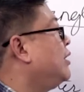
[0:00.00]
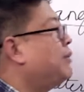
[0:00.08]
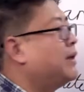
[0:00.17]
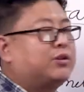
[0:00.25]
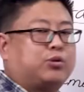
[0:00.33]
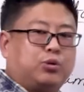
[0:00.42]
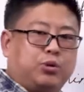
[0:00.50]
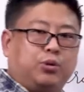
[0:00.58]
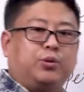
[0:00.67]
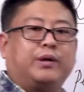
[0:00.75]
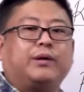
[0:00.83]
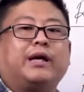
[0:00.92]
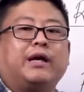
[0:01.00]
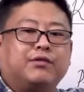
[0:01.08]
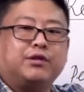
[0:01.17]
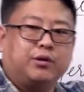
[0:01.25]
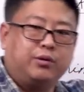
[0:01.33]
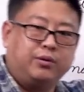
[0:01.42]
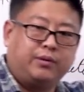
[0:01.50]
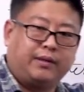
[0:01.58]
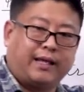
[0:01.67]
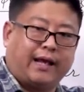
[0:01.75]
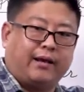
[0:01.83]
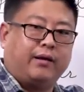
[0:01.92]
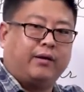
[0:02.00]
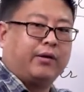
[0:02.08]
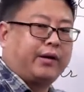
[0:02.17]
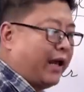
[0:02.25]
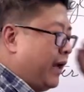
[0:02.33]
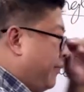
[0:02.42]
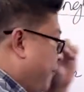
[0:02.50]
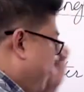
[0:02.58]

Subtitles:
plus 2 gives you 10. Okay?